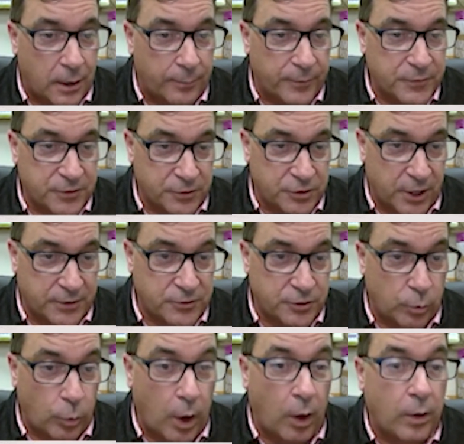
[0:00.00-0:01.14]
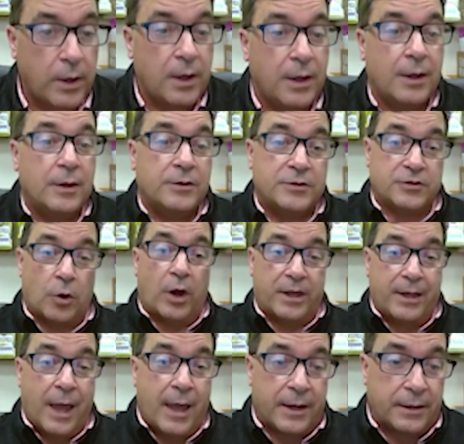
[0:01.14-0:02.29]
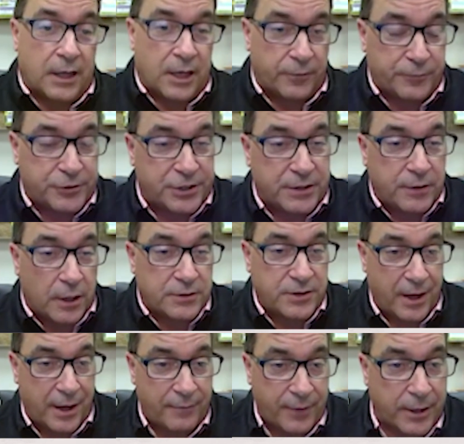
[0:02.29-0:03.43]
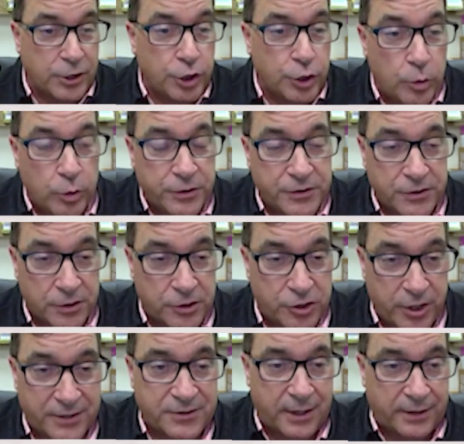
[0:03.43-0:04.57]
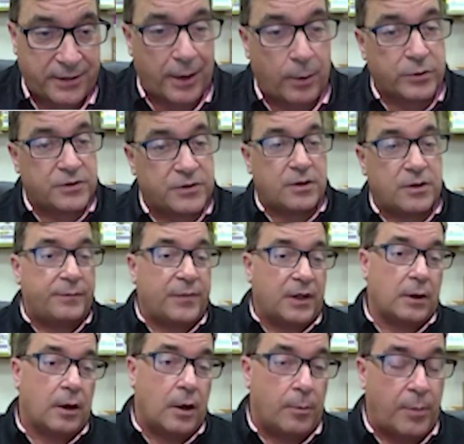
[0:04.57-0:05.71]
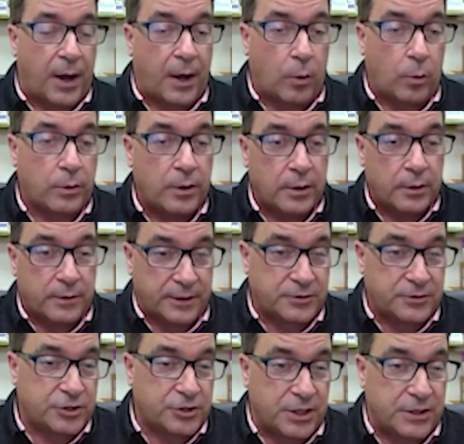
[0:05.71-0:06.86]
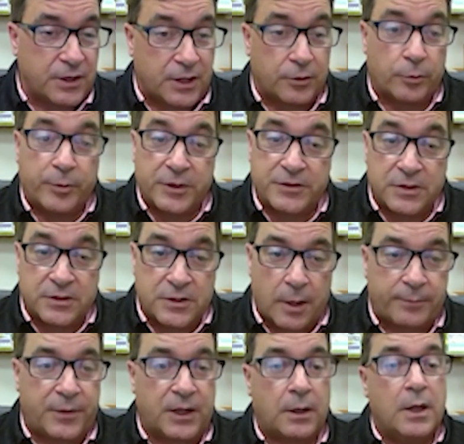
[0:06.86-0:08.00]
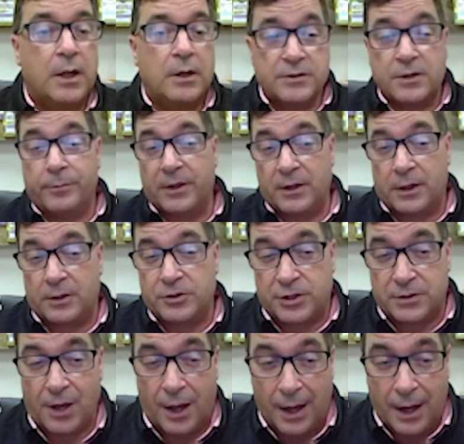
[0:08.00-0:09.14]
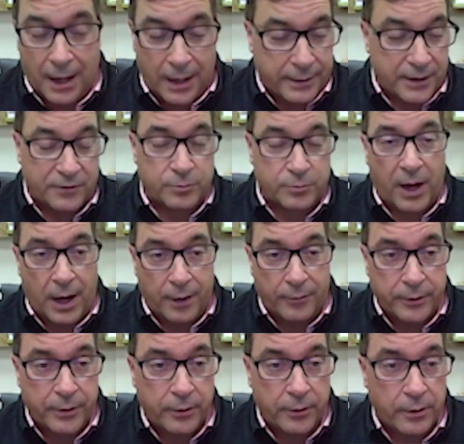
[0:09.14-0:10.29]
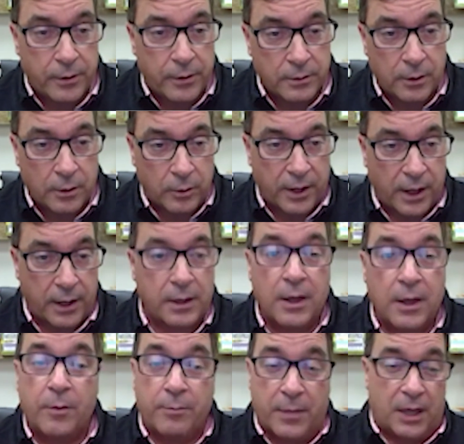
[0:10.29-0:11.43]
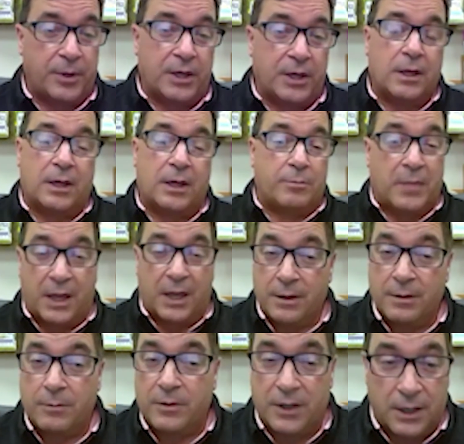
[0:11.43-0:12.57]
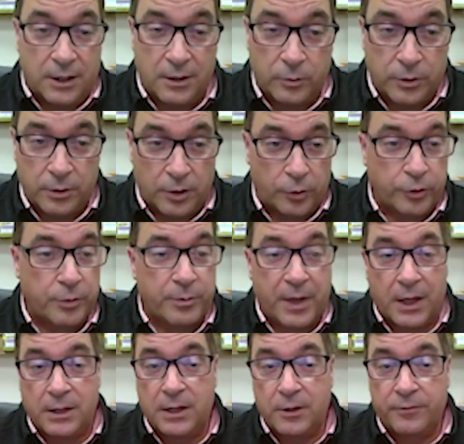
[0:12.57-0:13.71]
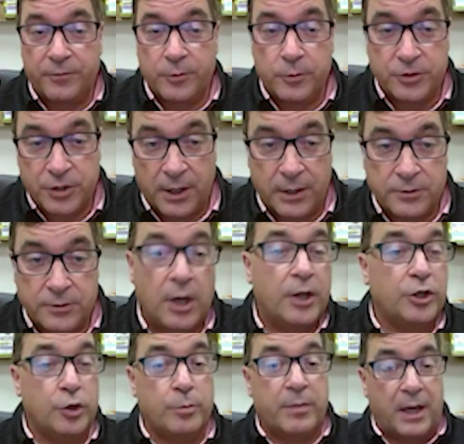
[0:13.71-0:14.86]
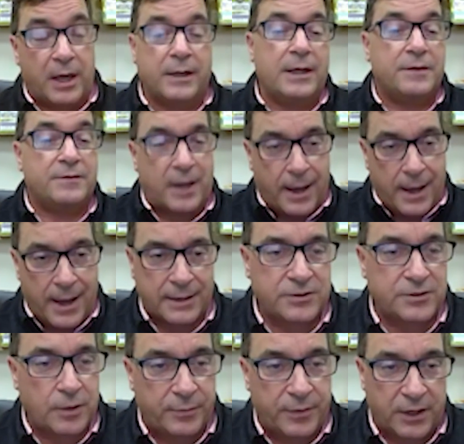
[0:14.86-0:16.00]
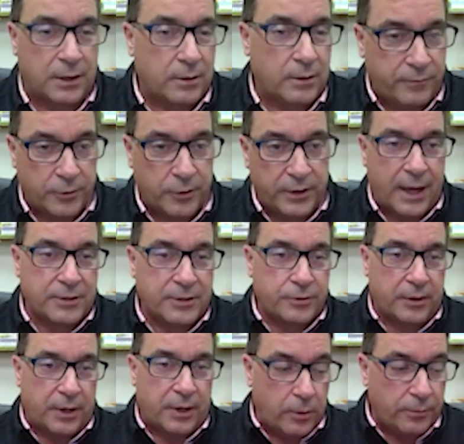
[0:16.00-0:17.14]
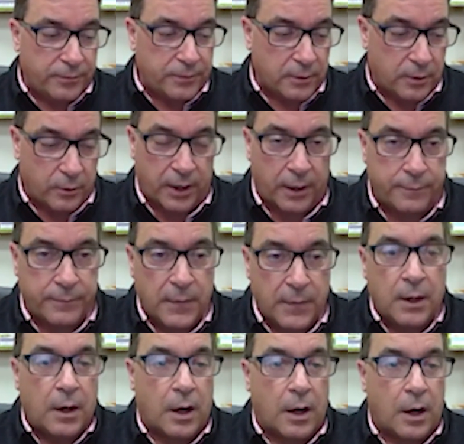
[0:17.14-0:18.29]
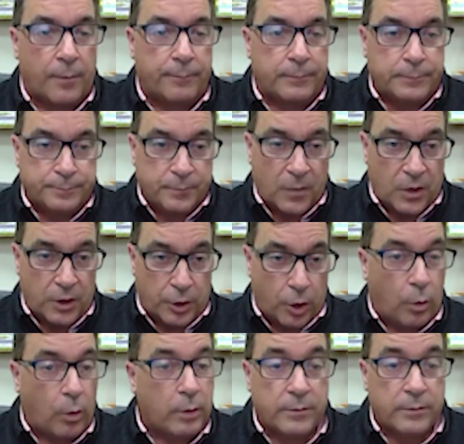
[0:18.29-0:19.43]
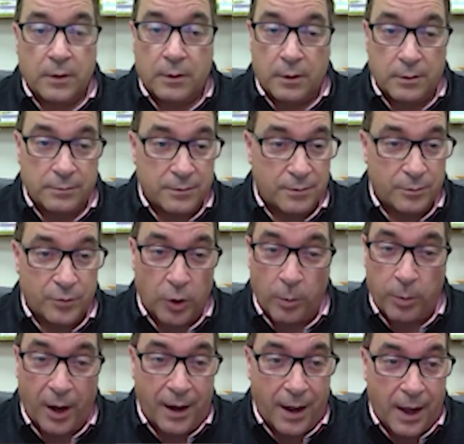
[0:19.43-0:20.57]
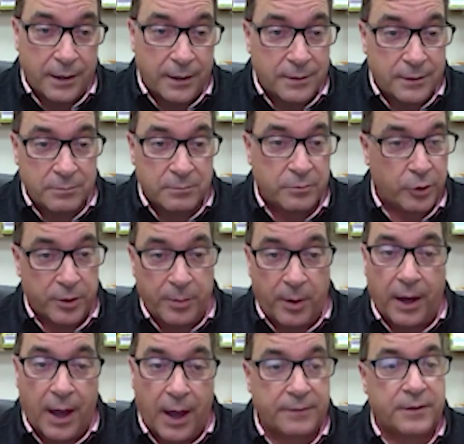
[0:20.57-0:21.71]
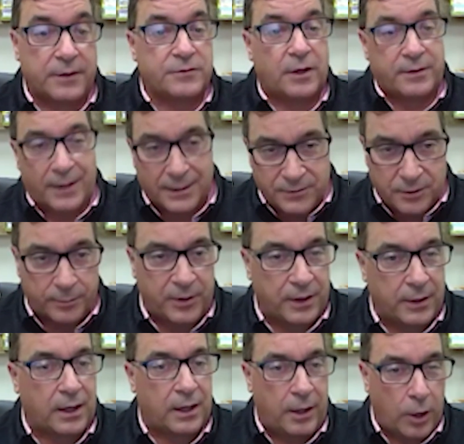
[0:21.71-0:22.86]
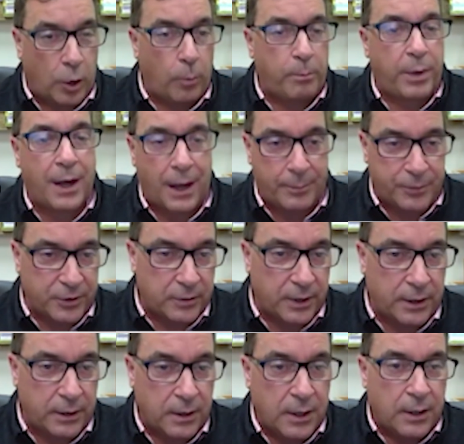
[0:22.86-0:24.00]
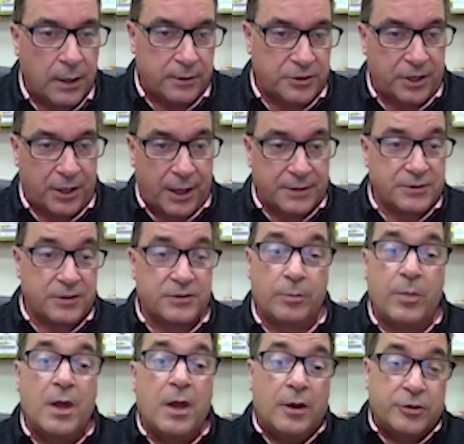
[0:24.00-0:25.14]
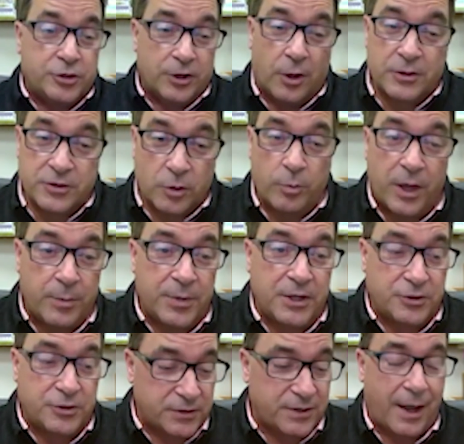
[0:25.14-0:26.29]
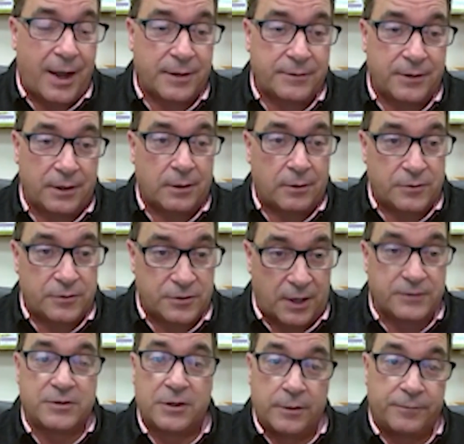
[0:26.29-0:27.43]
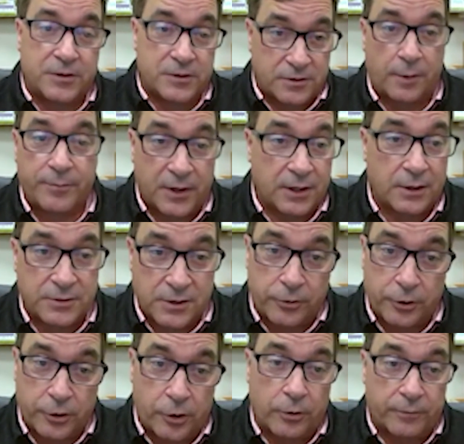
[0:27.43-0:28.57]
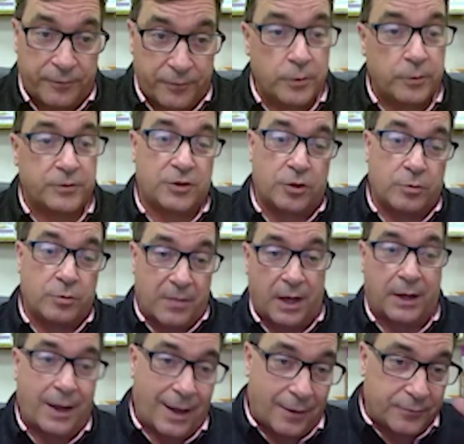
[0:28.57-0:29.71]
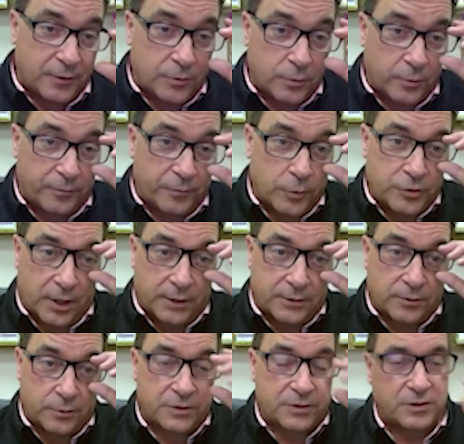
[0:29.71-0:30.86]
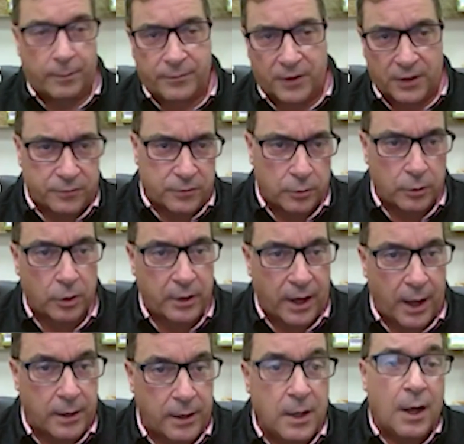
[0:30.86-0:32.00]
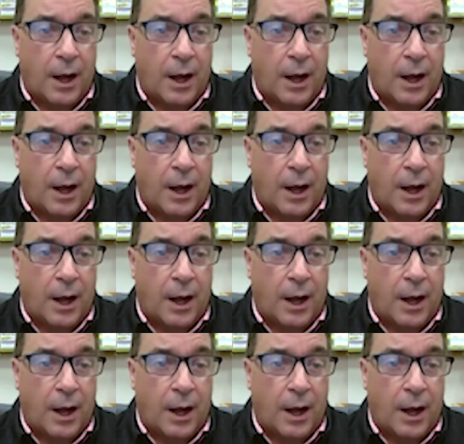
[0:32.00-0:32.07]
Suggestion. Well, so again, if she does have that, you would suggest that was something about that she's either missing something that she's on is bothering her, okay? Maybe it may need, you may need a food change. You may need to add something in for gastric health, okay? Probiotic, prebiotic, things like that, something that can help populate the GI system. She also may be just acting sensitive to something that's in her current food, so you may have to do a food change. So it's something to look at.